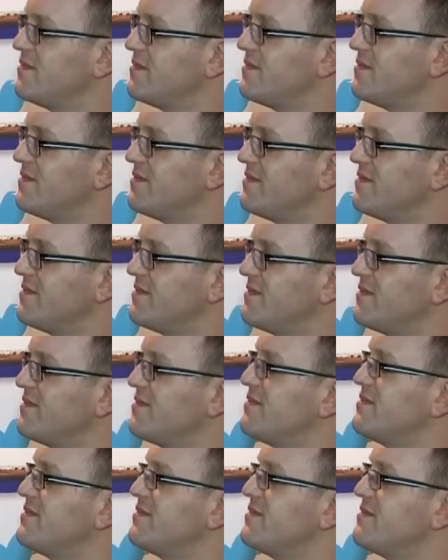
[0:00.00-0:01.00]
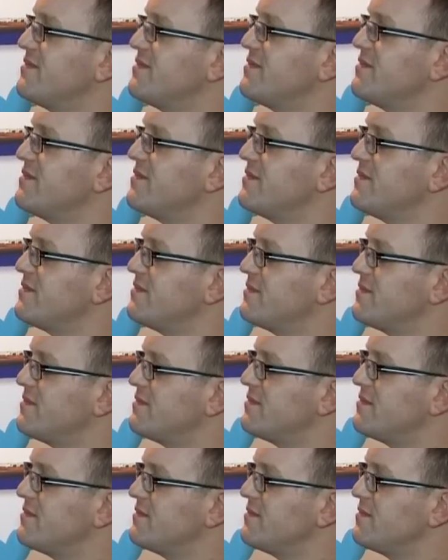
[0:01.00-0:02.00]

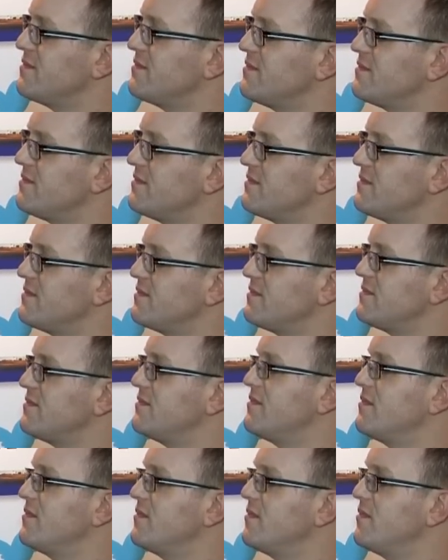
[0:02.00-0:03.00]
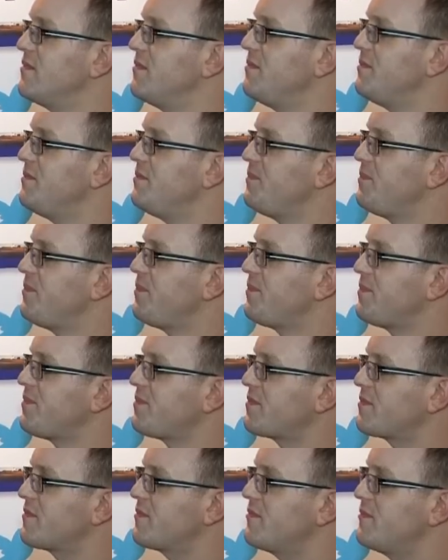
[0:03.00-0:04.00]
(silent)